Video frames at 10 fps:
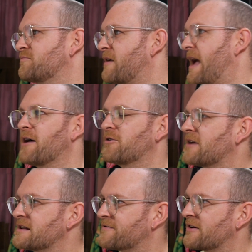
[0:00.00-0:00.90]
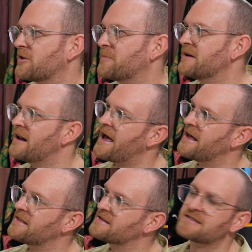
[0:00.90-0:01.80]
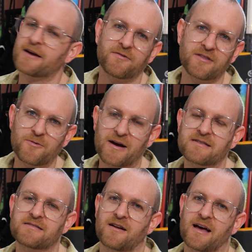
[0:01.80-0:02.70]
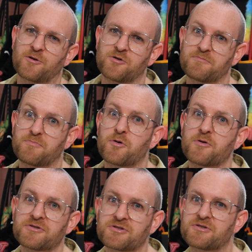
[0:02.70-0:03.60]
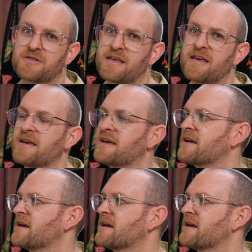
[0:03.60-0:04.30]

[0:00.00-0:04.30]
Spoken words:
how could I develop it? And there's definitely ways that I could push the